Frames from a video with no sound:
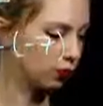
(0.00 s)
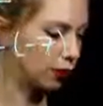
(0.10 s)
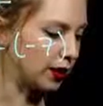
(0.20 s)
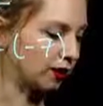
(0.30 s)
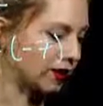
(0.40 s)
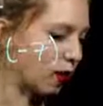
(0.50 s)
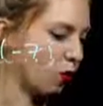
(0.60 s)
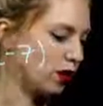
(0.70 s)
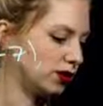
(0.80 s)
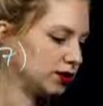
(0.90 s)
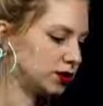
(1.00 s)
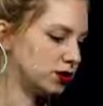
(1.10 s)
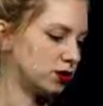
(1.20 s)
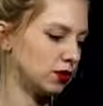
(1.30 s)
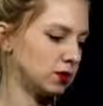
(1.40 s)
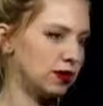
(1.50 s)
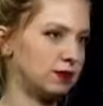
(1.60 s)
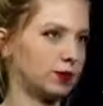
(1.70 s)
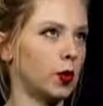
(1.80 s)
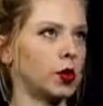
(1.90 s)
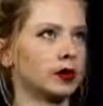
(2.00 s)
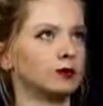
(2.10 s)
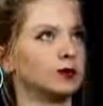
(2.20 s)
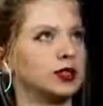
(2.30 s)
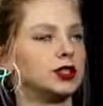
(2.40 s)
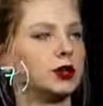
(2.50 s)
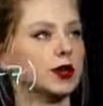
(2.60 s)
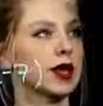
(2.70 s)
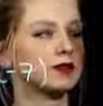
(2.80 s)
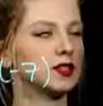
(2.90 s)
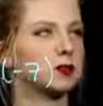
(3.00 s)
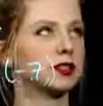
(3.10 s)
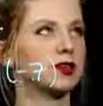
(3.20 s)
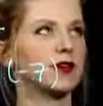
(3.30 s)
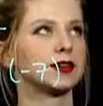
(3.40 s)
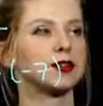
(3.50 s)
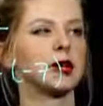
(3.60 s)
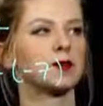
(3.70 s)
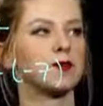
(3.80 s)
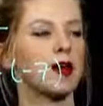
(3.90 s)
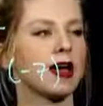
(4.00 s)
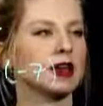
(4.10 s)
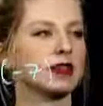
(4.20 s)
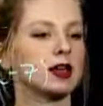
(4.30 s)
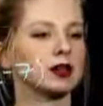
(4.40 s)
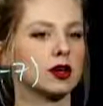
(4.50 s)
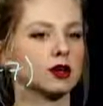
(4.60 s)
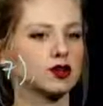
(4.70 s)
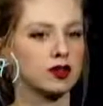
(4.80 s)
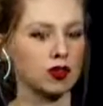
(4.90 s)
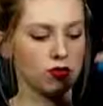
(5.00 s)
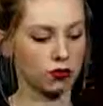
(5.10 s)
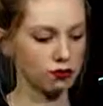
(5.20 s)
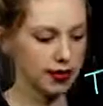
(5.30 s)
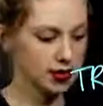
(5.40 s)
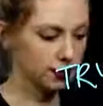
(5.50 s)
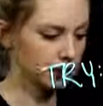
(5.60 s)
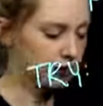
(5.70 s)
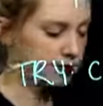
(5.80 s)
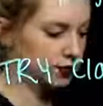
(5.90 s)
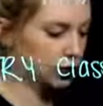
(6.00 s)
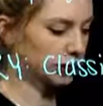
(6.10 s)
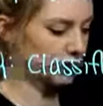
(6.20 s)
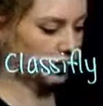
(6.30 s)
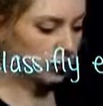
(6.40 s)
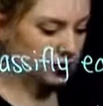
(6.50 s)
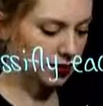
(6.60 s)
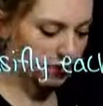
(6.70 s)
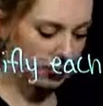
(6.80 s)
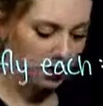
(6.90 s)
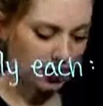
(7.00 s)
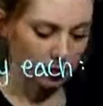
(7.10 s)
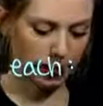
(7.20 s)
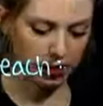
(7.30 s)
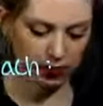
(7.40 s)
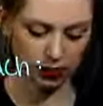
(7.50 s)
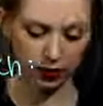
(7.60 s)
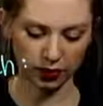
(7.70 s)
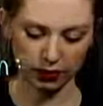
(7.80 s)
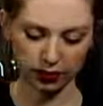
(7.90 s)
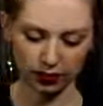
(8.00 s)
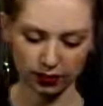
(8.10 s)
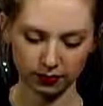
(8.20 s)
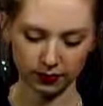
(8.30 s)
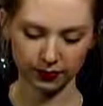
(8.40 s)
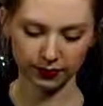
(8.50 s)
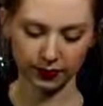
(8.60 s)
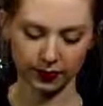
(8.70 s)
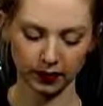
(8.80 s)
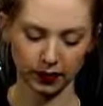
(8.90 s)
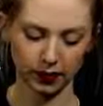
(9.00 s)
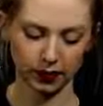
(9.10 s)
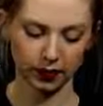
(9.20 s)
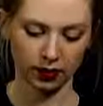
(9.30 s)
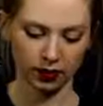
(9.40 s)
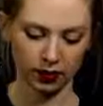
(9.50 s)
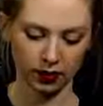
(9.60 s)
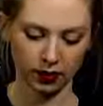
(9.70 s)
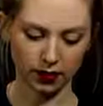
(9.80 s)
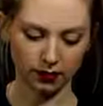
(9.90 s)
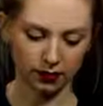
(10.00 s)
one, I've got one, two, three, four. We don't have a specific name for anything larger than three, so it's just going to be a polynomial of